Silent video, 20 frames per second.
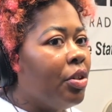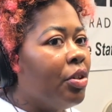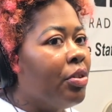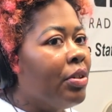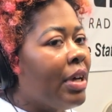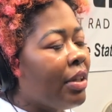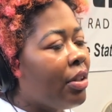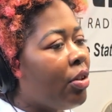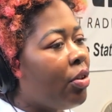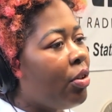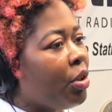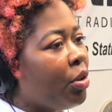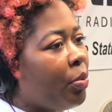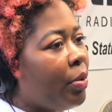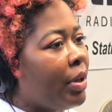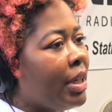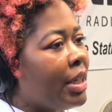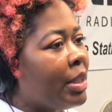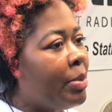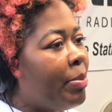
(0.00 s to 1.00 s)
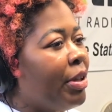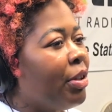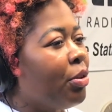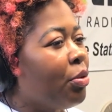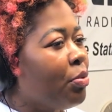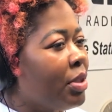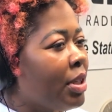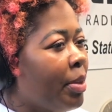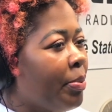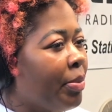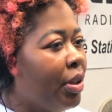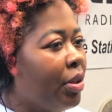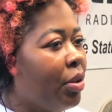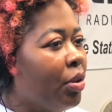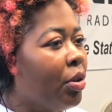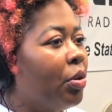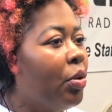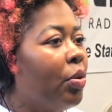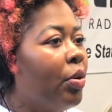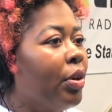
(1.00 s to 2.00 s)
you're not the only one that's been through something
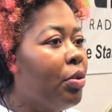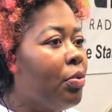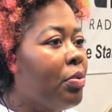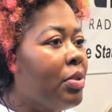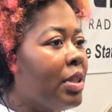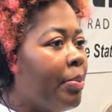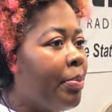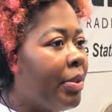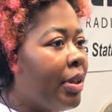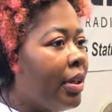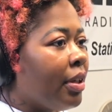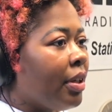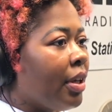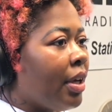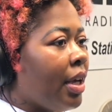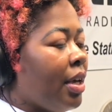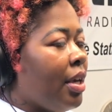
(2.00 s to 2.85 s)
or going through something,